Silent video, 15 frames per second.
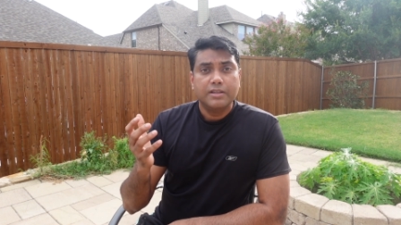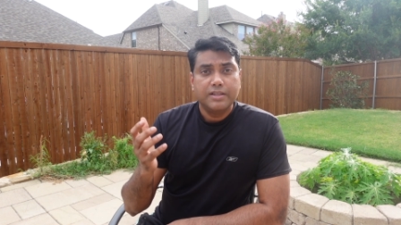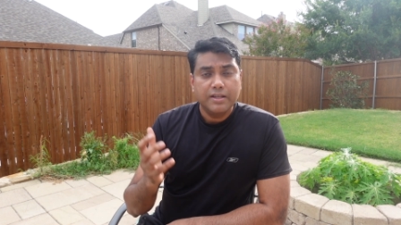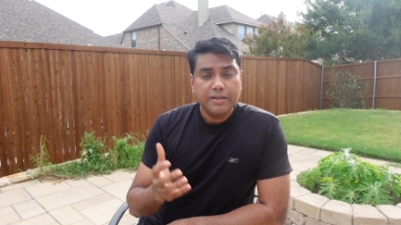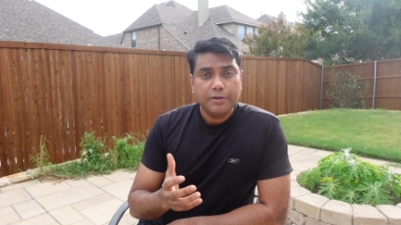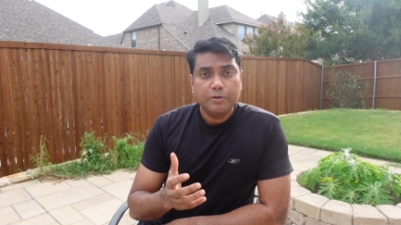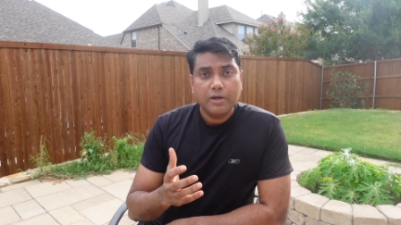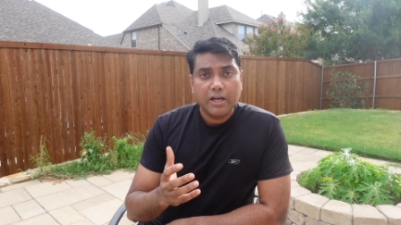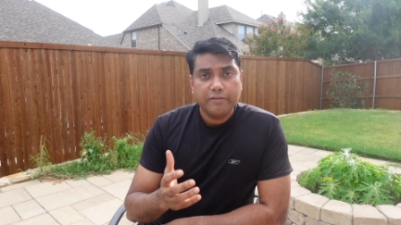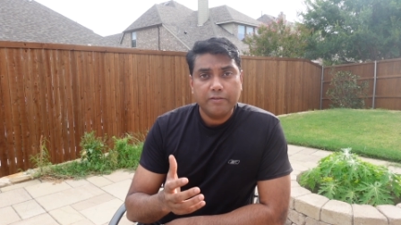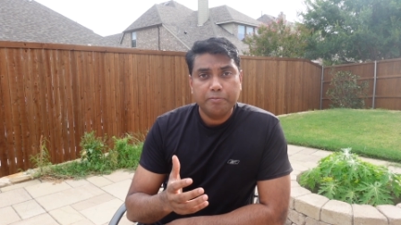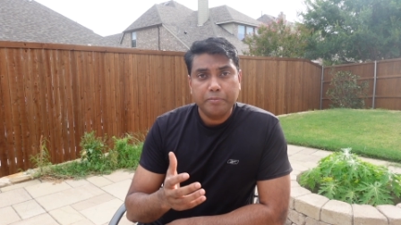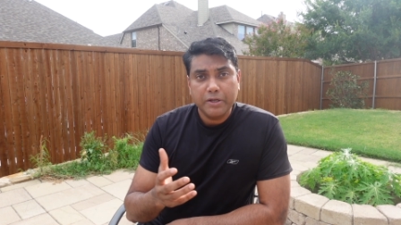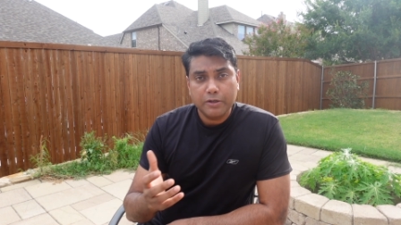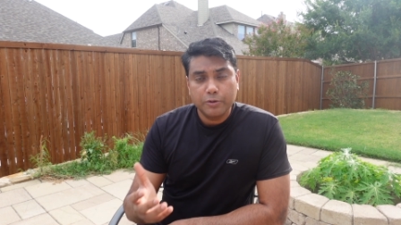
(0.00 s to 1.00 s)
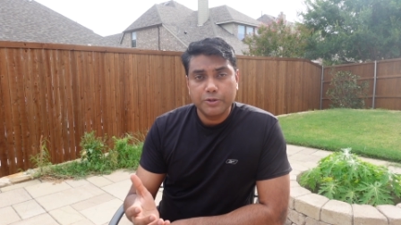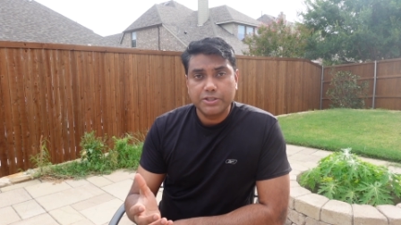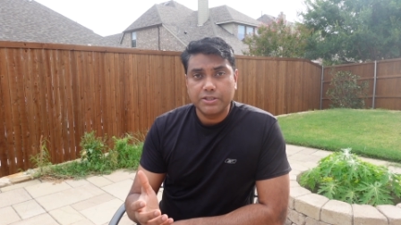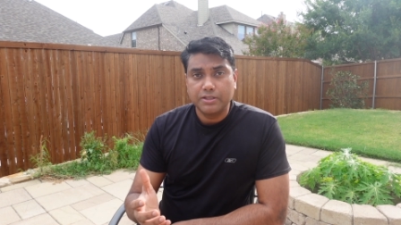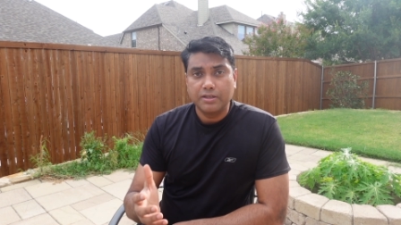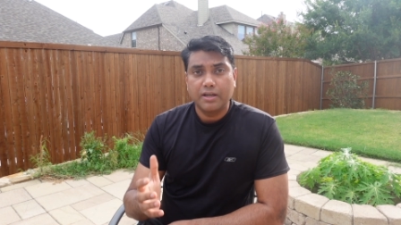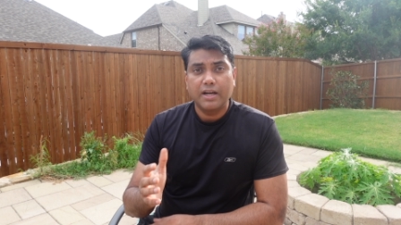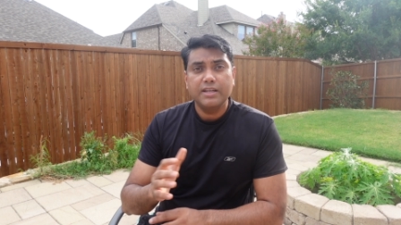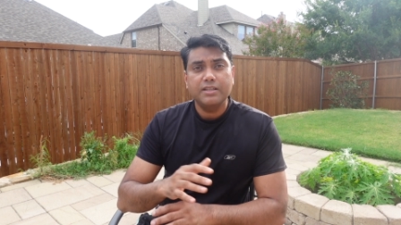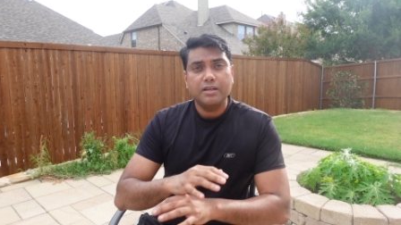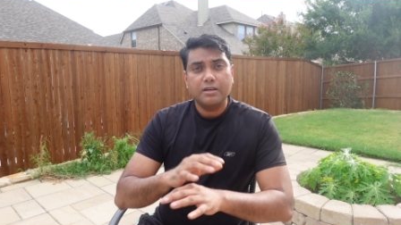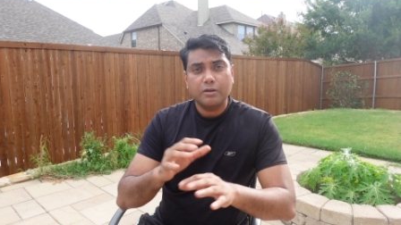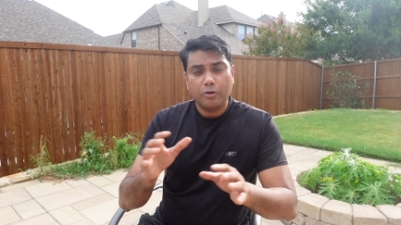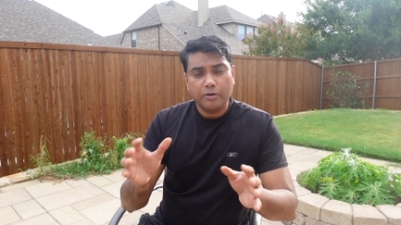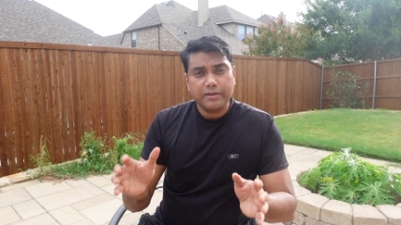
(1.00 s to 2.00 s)
then you have pink ocean and
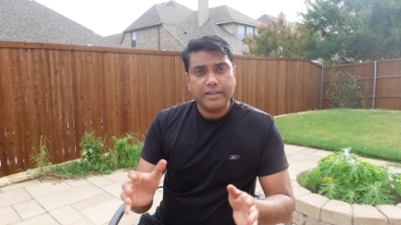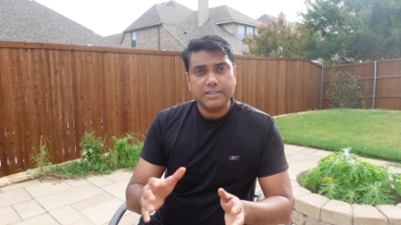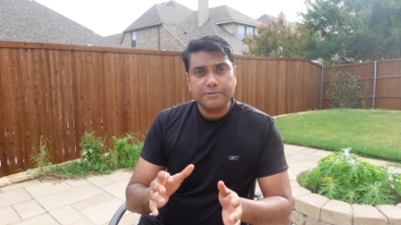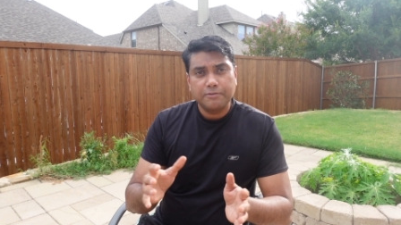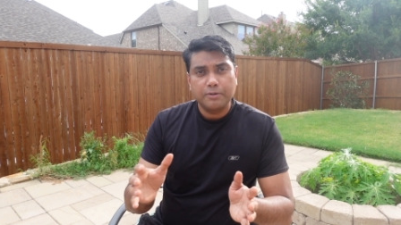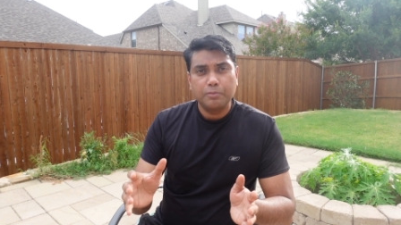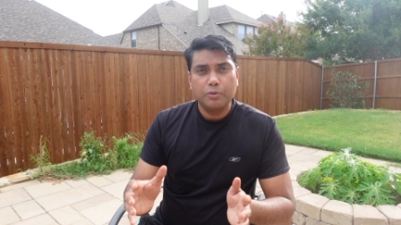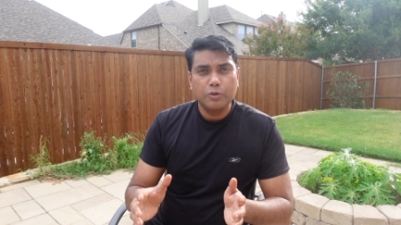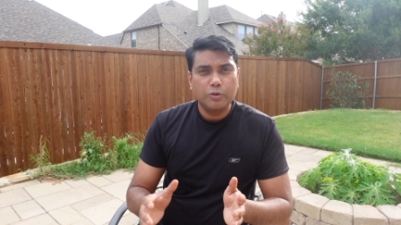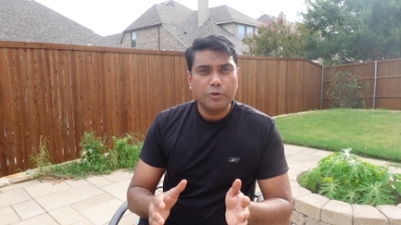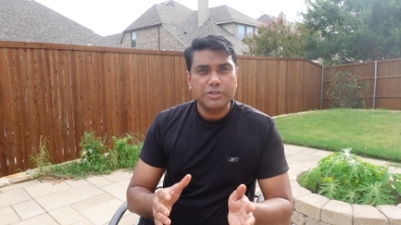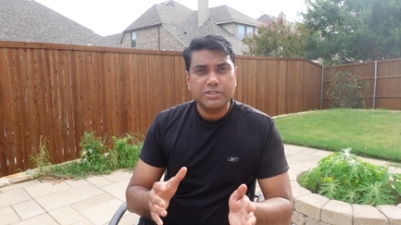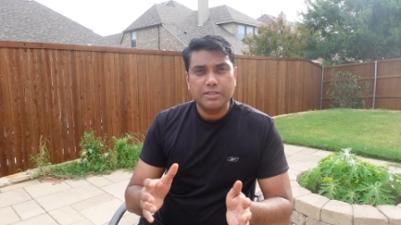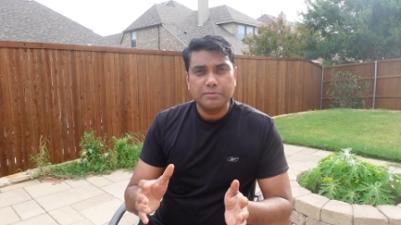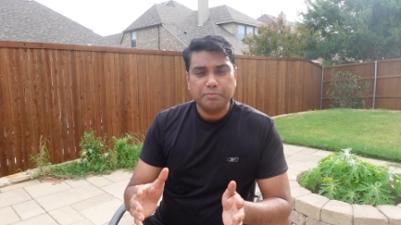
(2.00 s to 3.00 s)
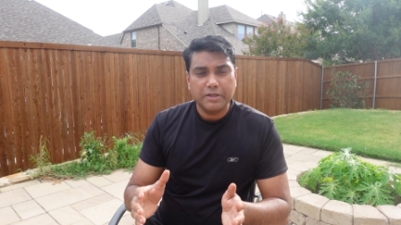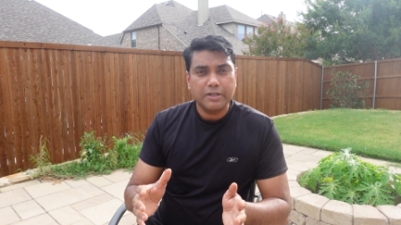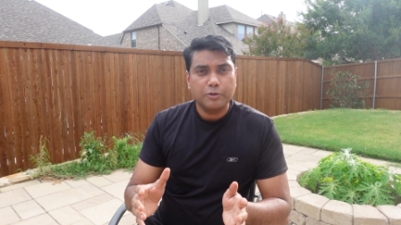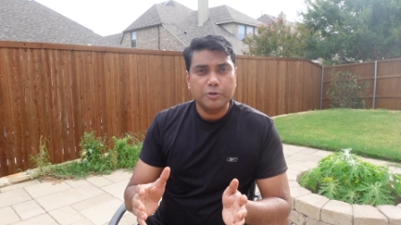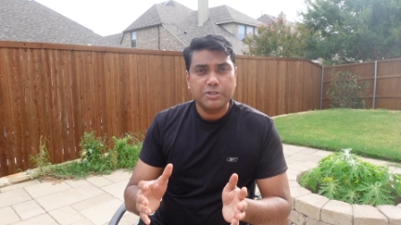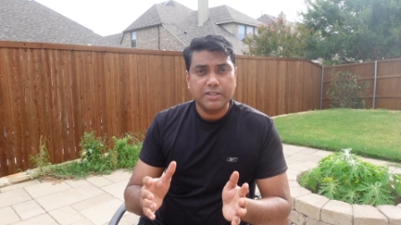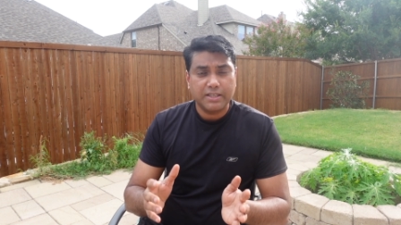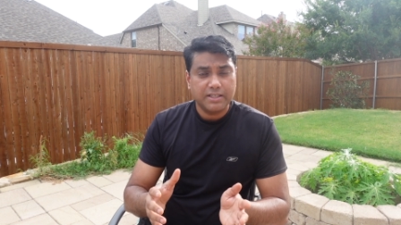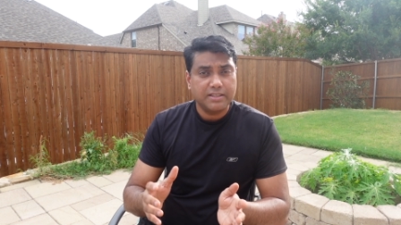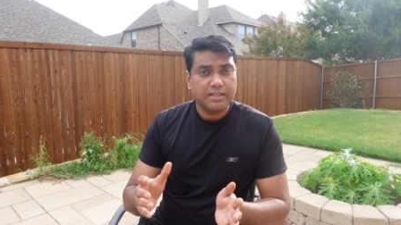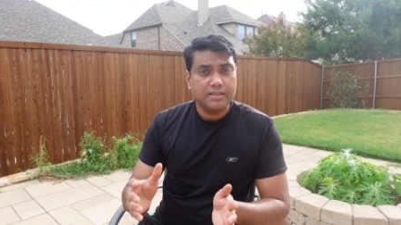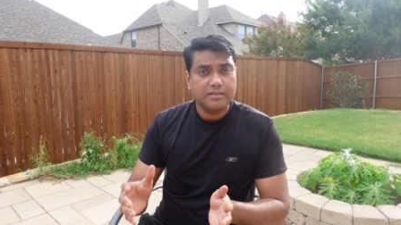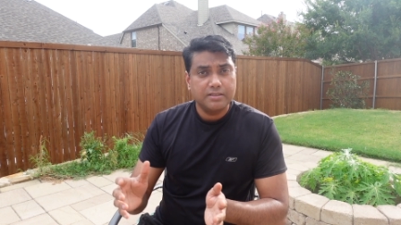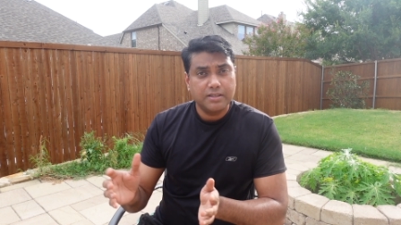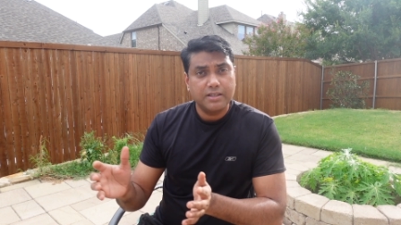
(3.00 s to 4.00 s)
the context for blue ocean pink ocean and
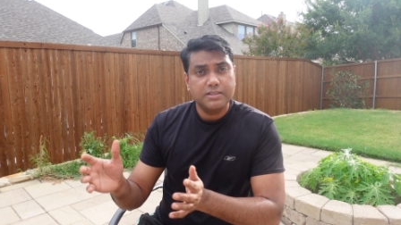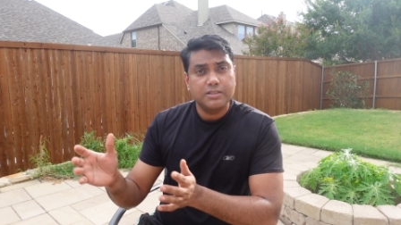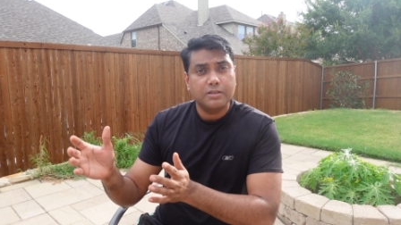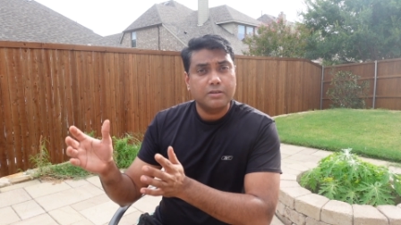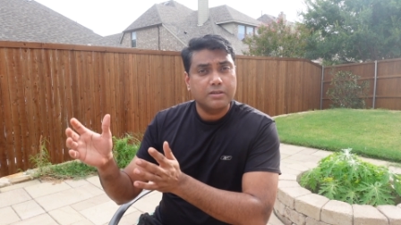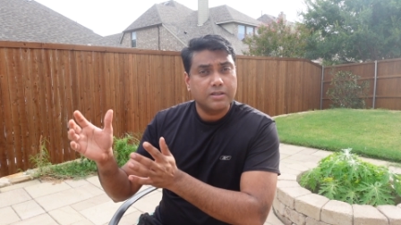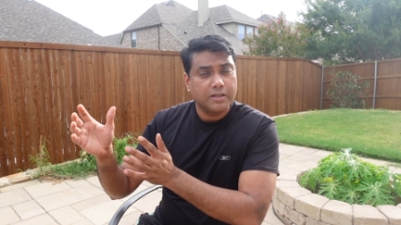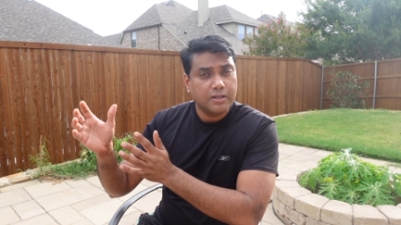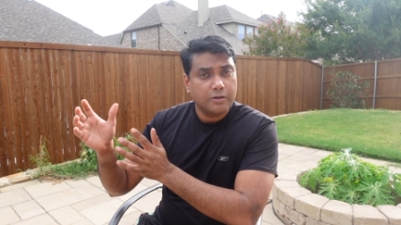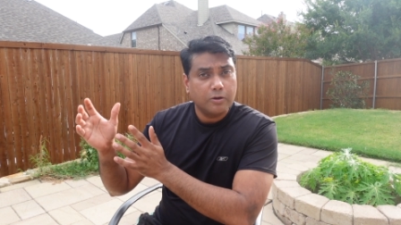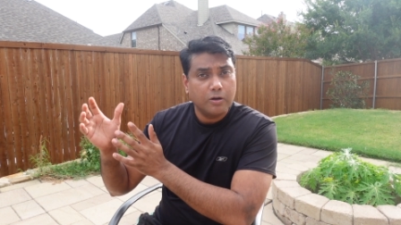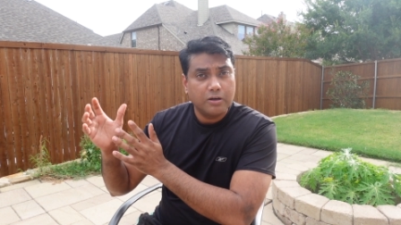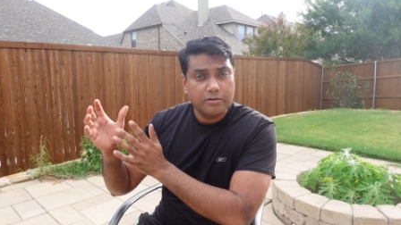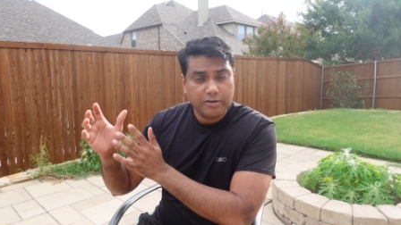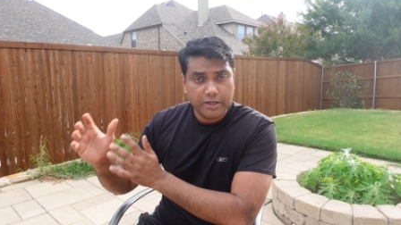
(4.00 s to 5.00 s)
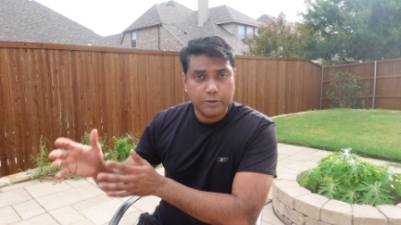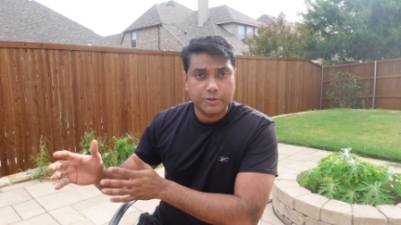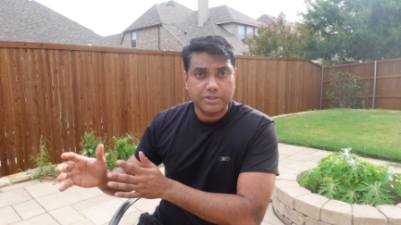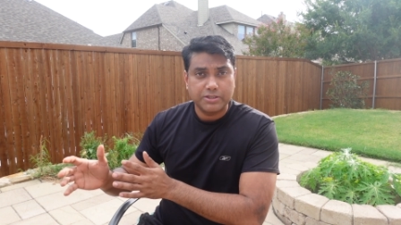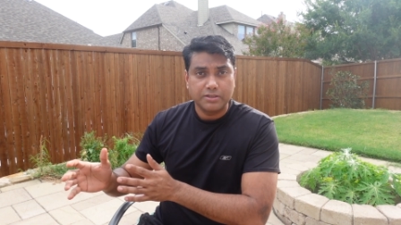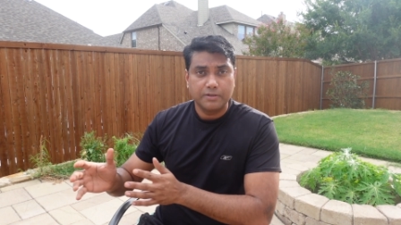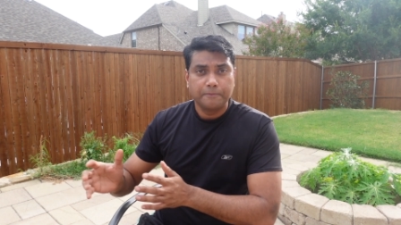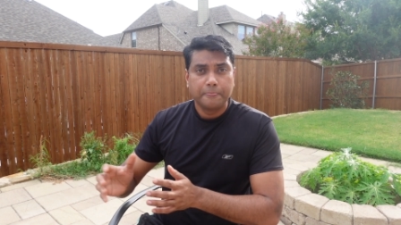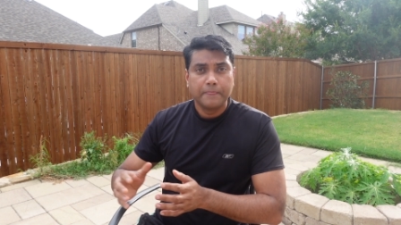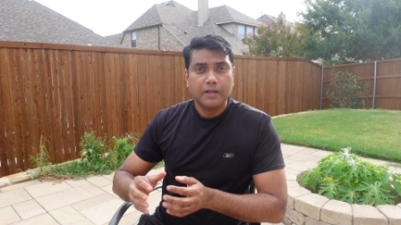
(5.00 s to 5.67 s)
then there is a thing called red ocean